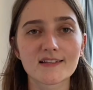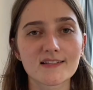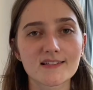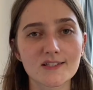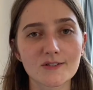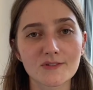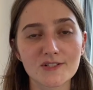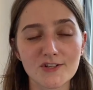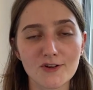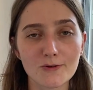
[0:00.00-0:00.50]

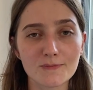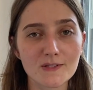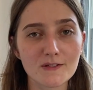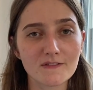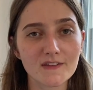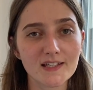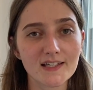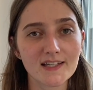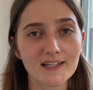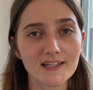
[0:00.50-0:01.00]
So in terms of
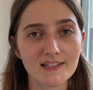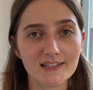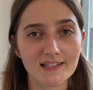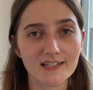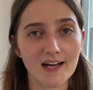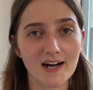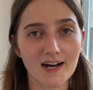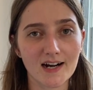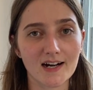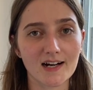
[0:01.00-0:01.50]
the
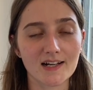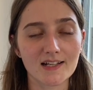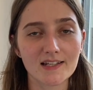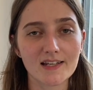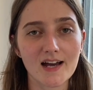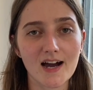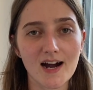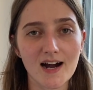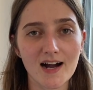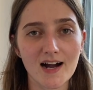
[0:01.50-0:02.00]

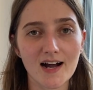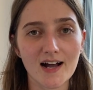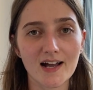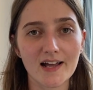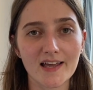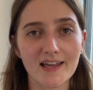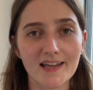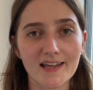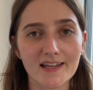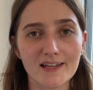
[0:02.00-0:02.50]
yarn,
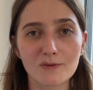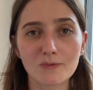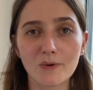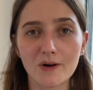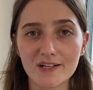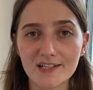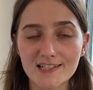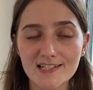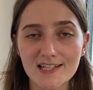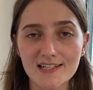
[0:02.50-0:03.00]
I
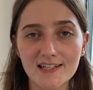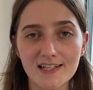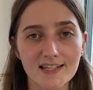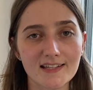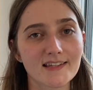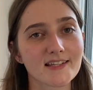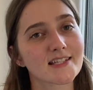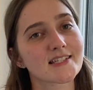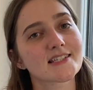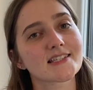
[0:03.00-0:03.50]
wanted to knit
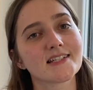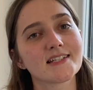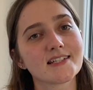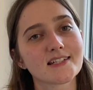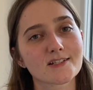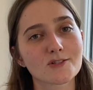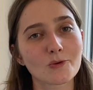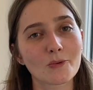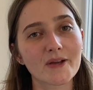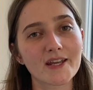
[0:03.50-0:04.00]
this in a
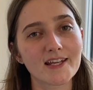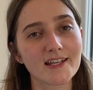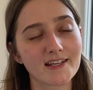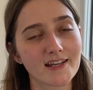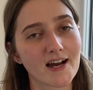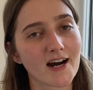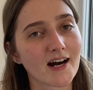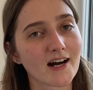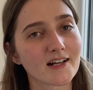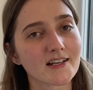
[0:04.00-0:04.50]
tweed
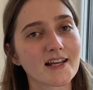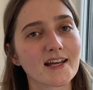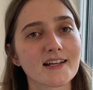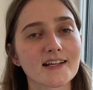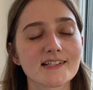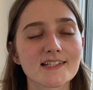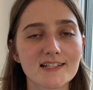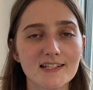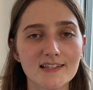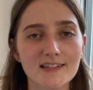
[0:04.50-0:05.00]
yarn, and I
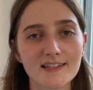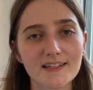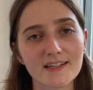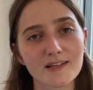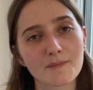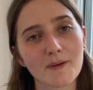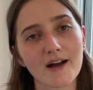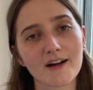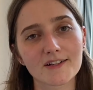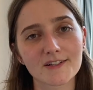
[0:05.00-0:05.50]
did think
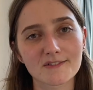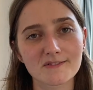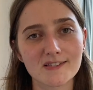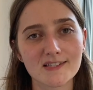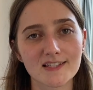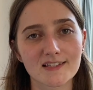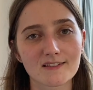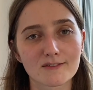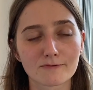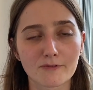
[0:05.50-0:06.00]
about
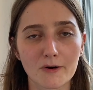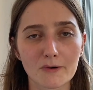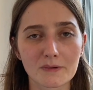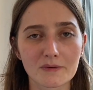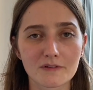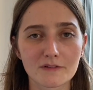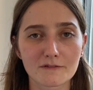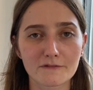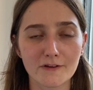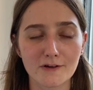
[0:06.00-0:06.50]
using the
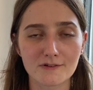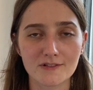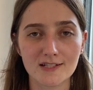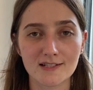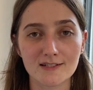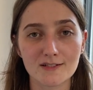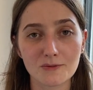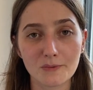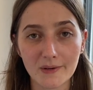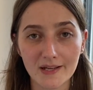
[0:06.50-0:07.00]
Rowan
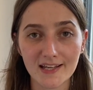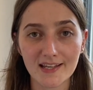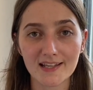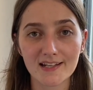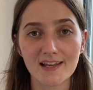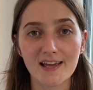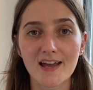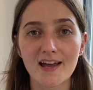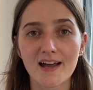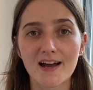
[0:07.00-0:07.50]
felted
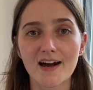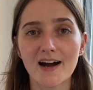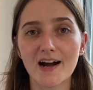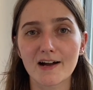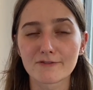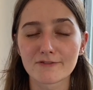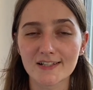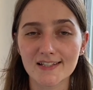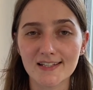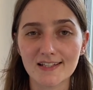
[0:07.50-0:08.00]
tweed. I
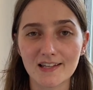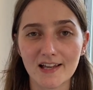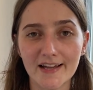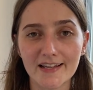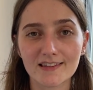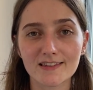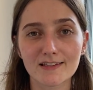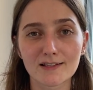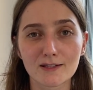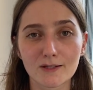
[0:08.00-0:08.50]
really
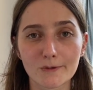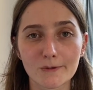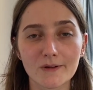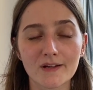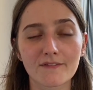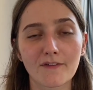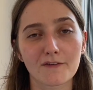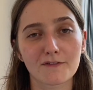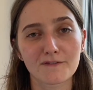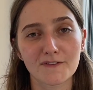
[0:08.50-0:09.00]
like the look
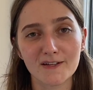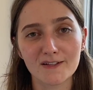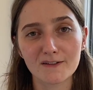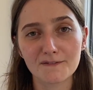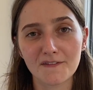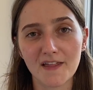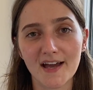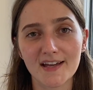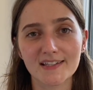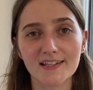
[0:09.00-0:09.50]
and the feel of
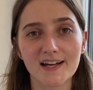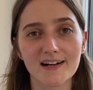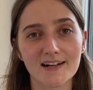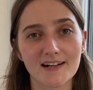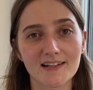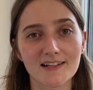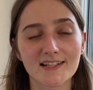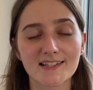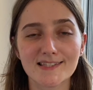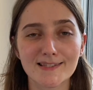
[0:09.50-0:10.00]
that
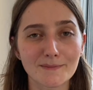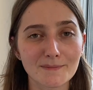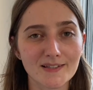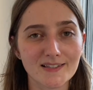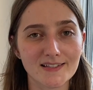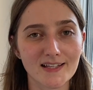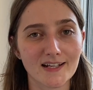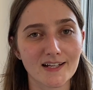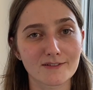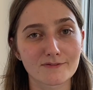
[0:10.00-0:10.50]
yarn. It's something
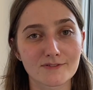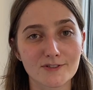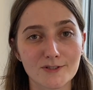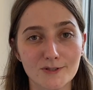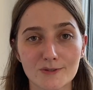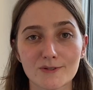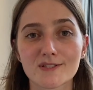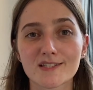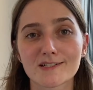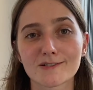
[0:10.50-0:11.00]
that I
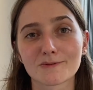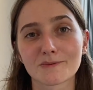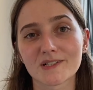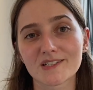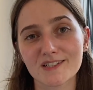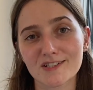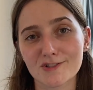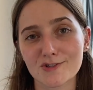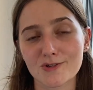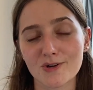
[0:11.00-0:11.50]
do still want
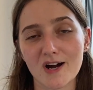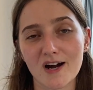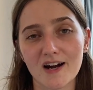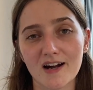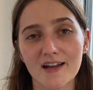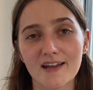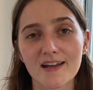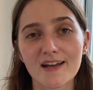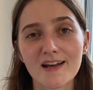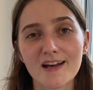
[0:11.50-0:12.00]
to
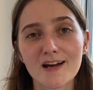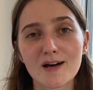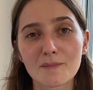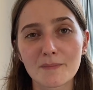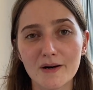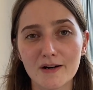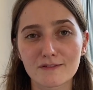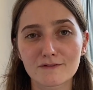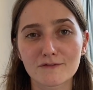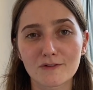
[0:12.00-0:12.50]
try,
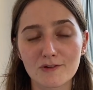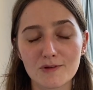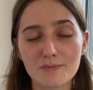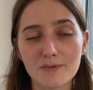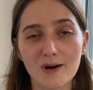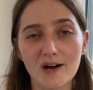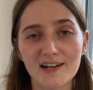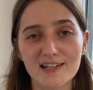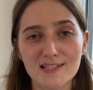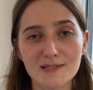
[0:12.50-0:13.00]
but for the
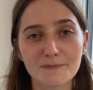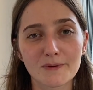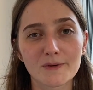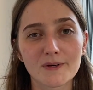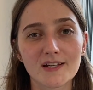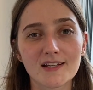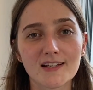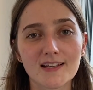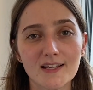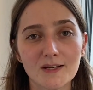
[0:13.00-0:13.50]
price
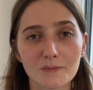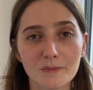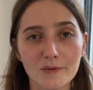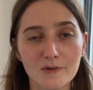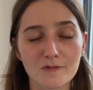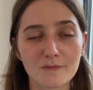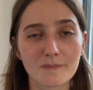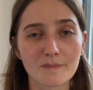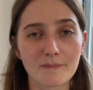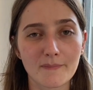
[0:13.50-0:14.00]
point, it would
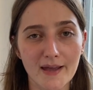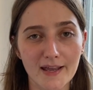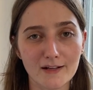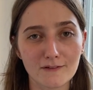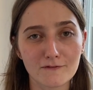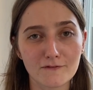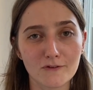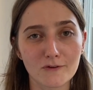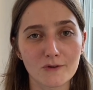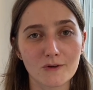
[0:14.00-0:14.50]
have made
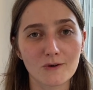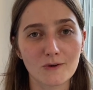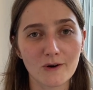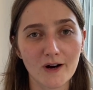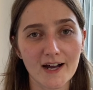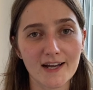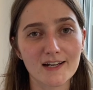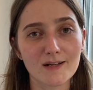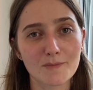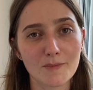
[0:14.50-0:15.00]
for
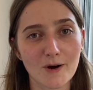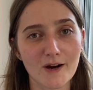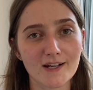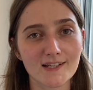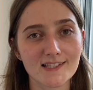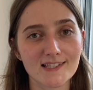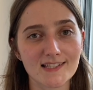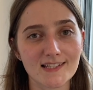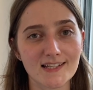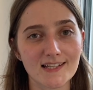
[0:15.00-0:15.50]
quite a
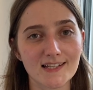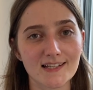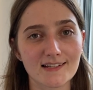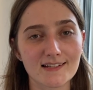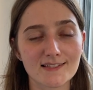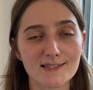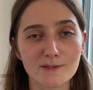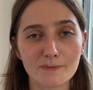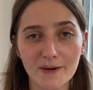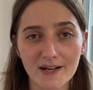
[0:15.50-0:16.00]
pricey
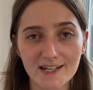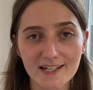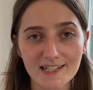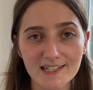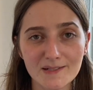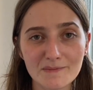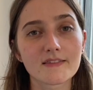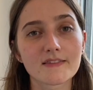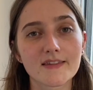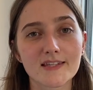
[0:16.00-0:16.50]

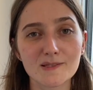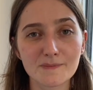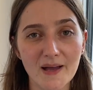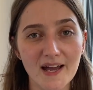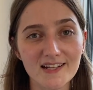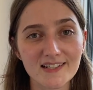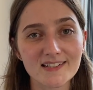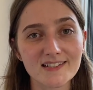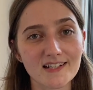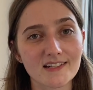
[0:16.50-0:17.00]
sweater. This
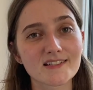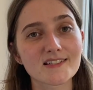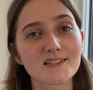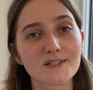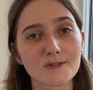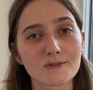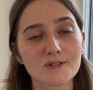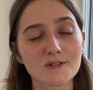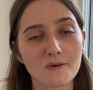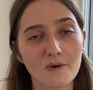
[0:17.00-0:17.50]
pattern does
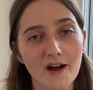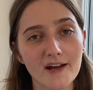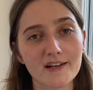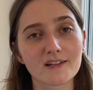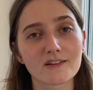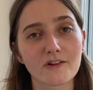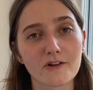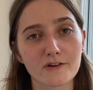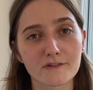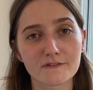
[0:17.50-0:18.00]
use quite a
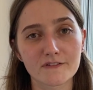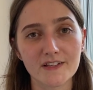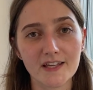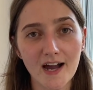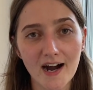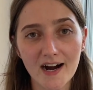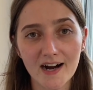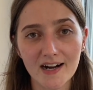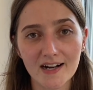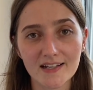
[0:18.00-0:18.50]
lot of
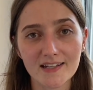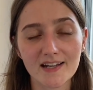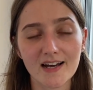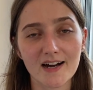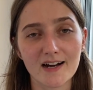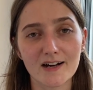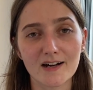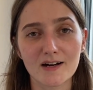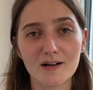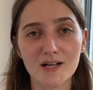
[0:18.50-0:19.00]
yarn.
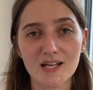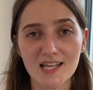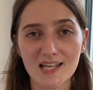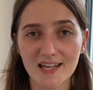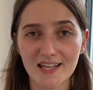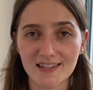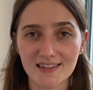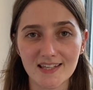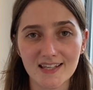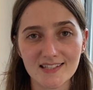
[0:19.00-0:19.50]
I
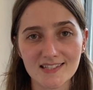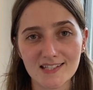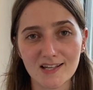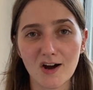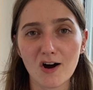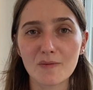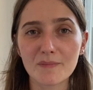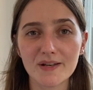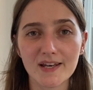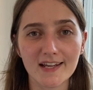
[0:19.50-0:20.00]
think it's a
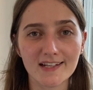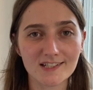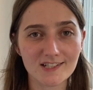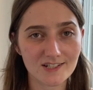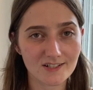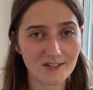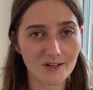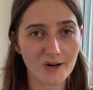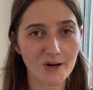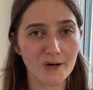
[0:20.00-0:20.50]

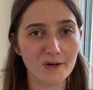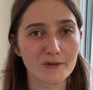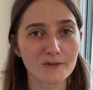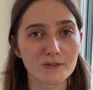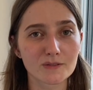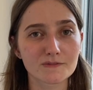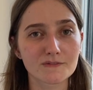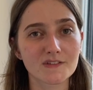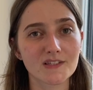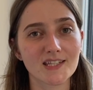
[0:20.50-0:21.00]
combination
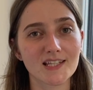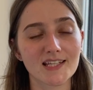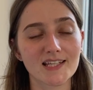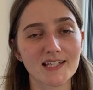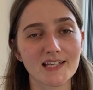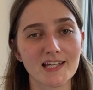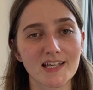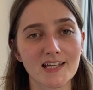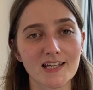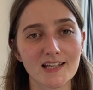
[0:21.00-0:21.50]
of
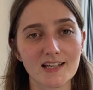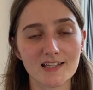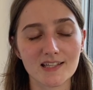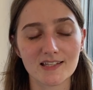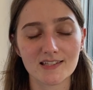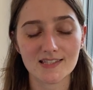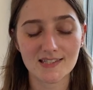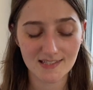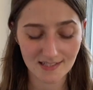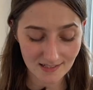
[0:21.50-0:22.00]
the
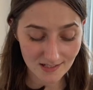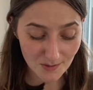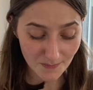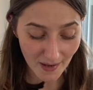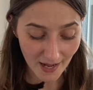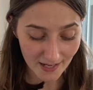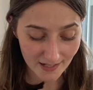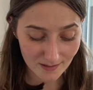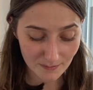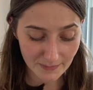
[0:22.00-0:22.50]
stitch
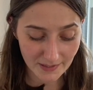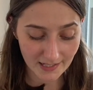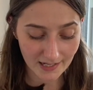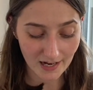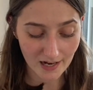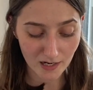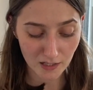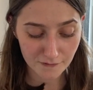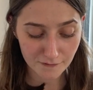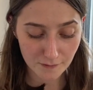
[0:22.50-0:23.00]
pattern being
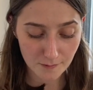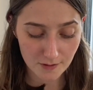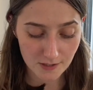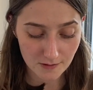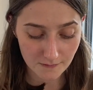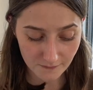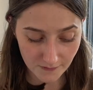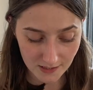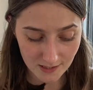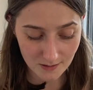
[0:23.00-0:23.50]
half
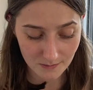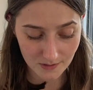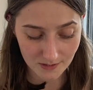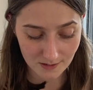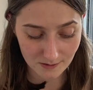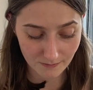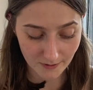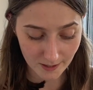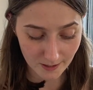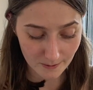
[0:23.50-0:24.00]

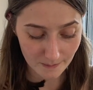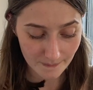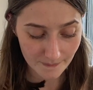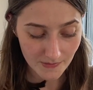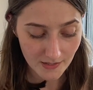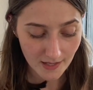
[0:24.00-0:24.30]
fisherman's rib,